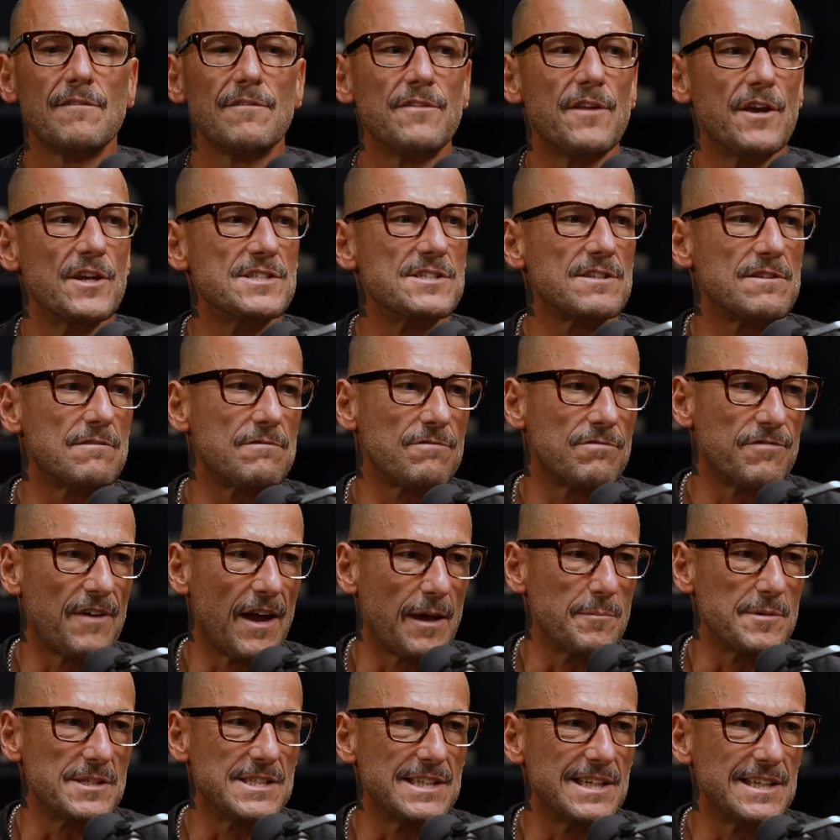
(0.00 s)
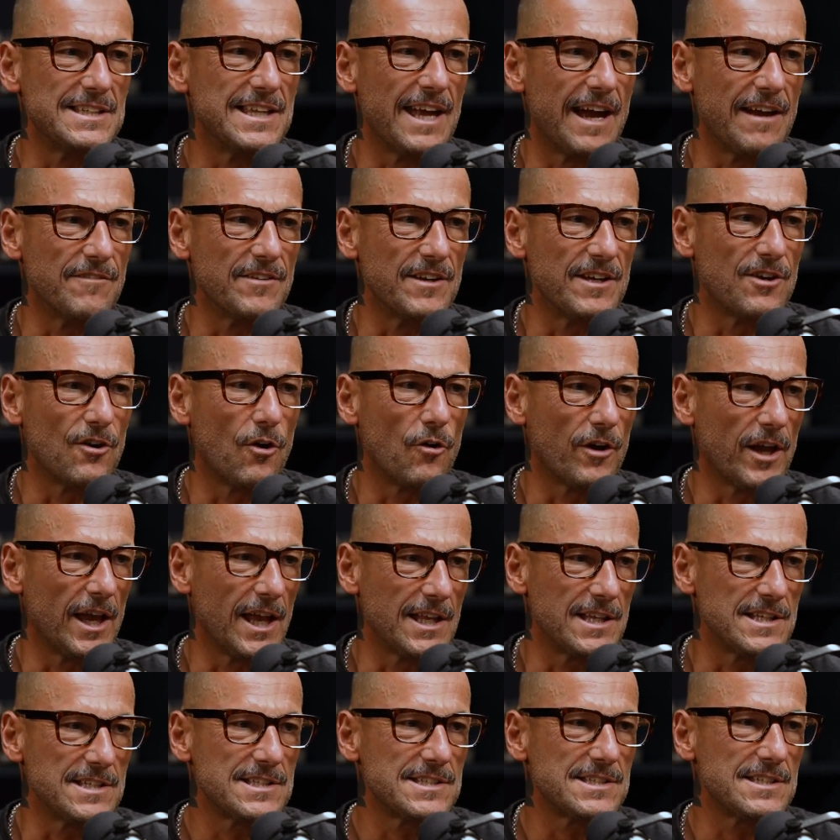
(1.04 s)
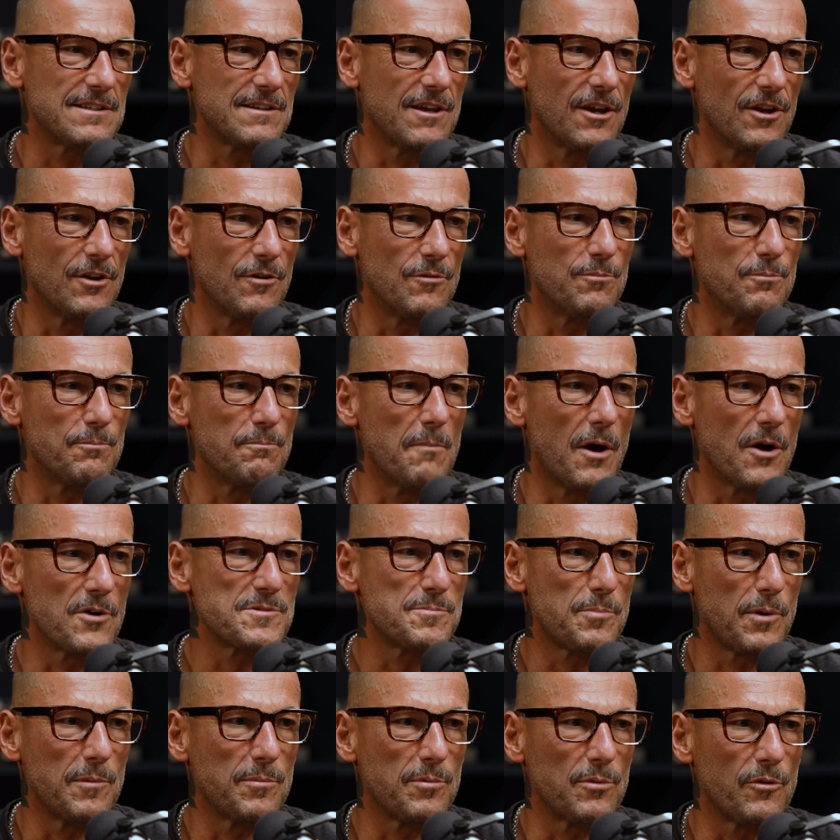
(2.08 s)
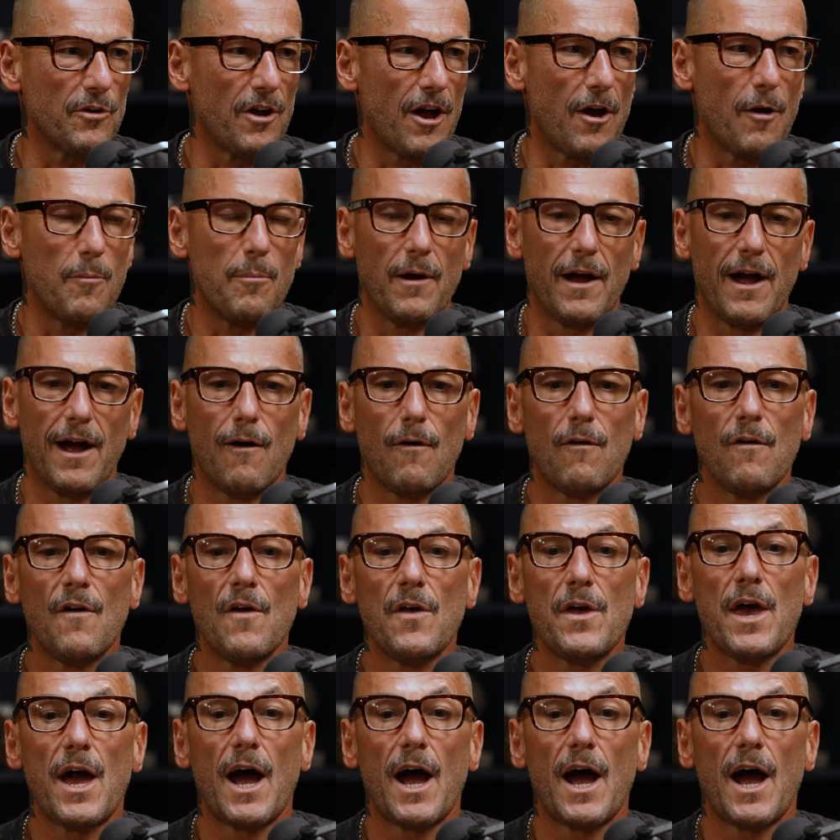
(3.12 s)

There's famously David Goggins, who most people know about.